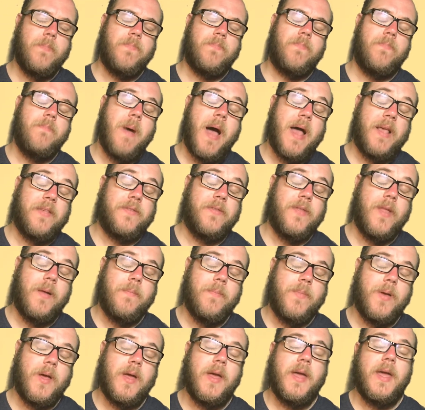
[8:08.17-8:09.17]
mass
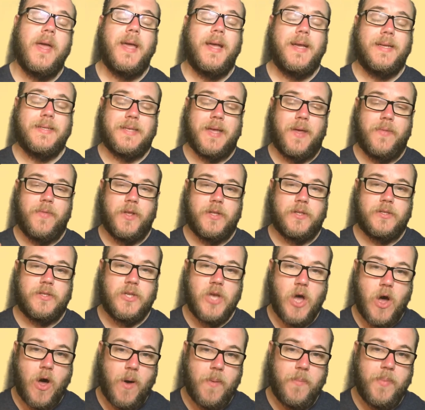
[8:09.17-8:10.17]
number is at the
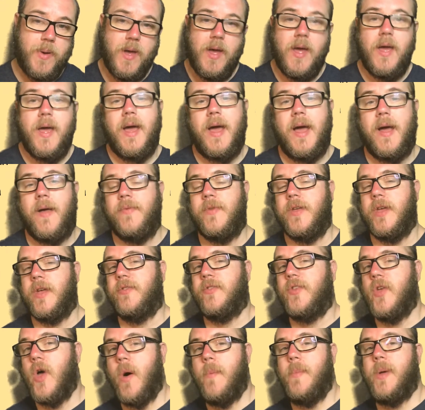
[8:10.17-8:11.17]
top and the
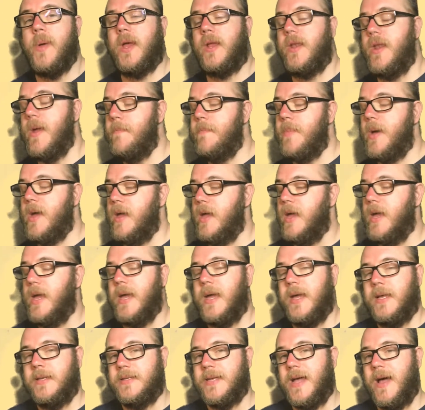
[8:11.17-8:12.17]
atomic number
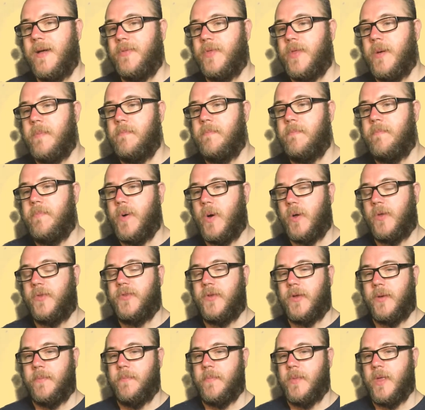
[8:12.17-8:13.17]
is at the
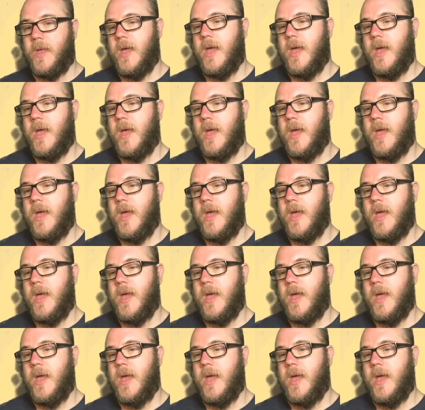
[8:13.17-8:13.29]
bottom.